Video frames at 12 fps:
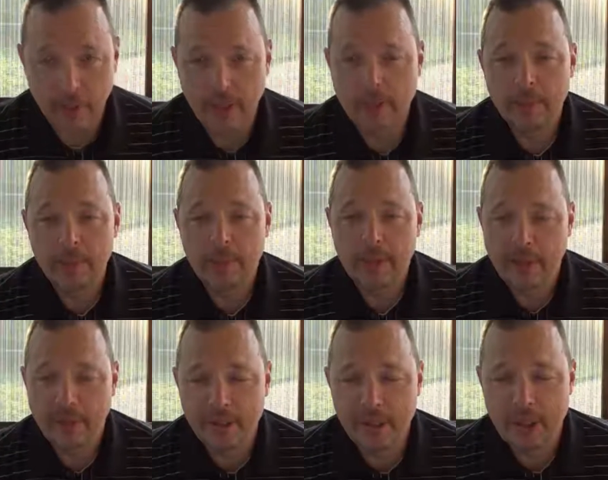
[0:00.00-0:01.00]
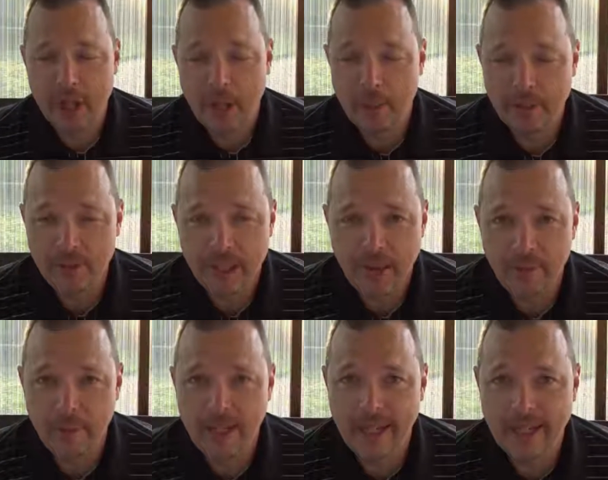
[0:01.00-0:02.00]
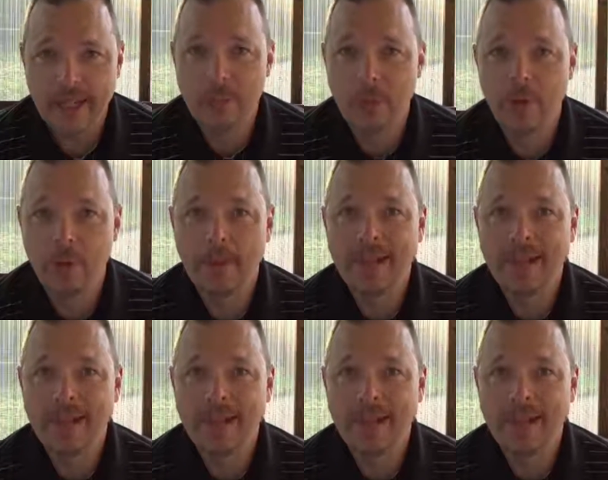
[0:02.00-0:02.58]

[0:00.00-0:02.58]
Welcome to another installment of 7 Minutes in the Morning.